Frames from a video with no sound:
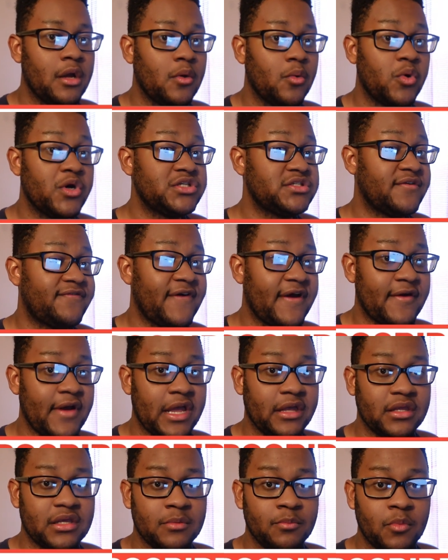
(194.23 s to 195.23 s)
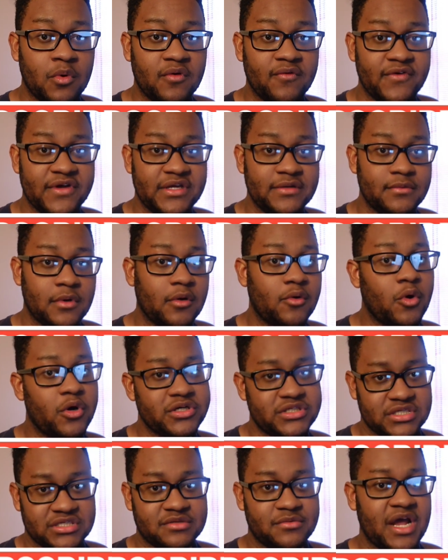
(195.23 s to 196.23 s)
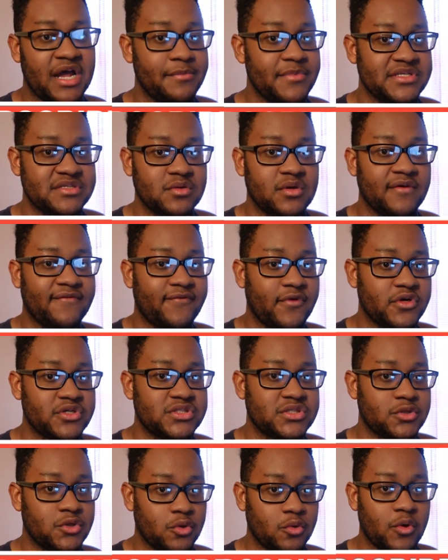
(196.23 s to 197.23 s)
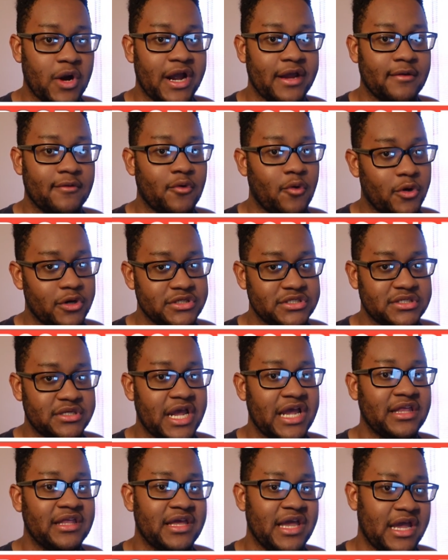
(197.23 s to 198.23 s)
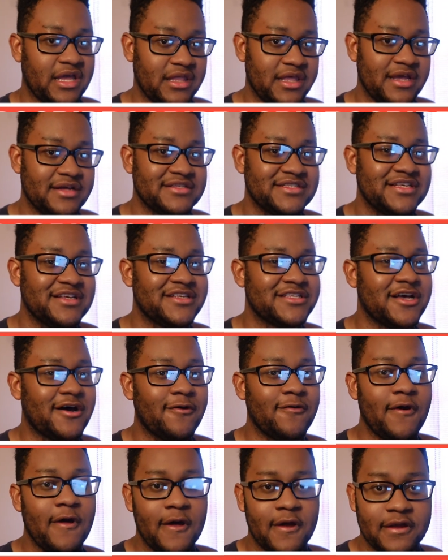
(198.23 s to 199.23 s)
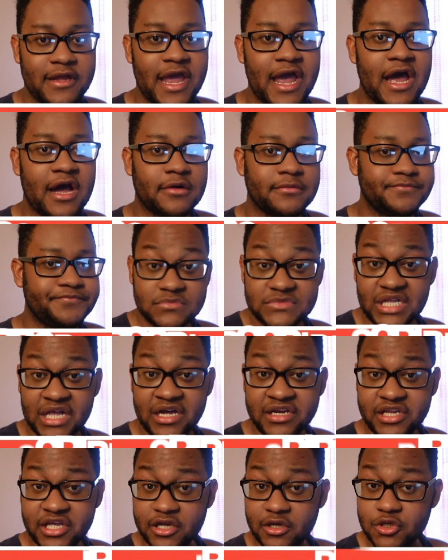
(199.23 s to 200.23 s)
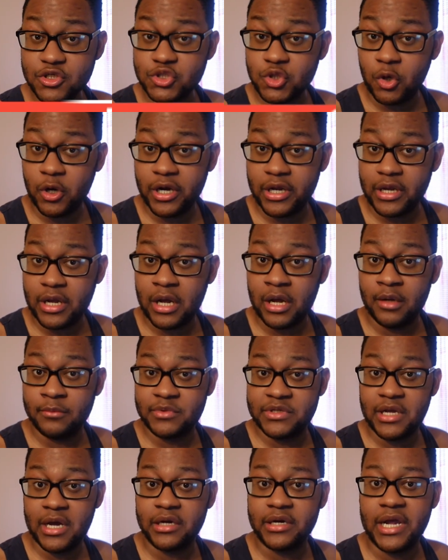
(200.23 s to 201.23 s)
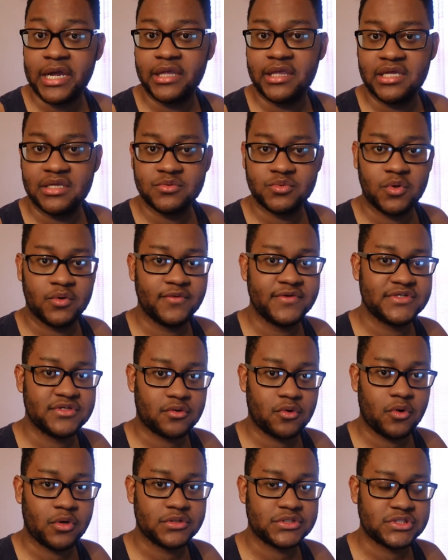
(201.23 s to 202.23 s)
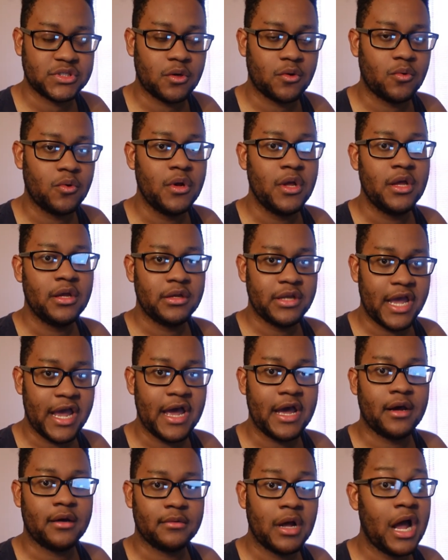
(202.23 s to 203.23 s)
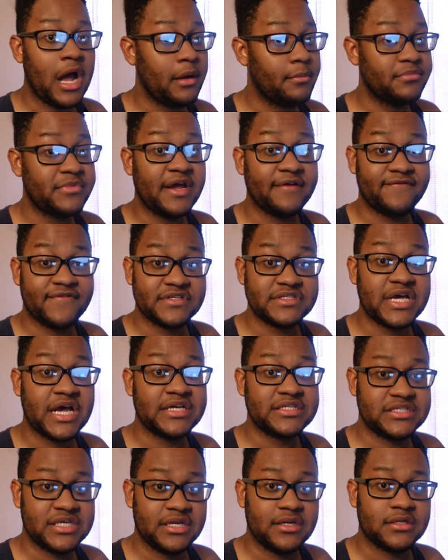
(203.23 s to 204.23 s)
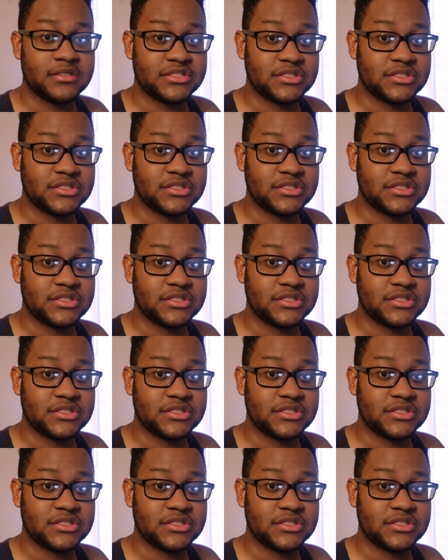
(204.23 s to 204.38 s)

What is your favorite Alien movie? Of course, it's gotta be between the first two, right? Of course, Alien Aliens. So yeah. Do you enjoy the other Aliens movies, of course? So, yeah, I'm definitely excited to see this.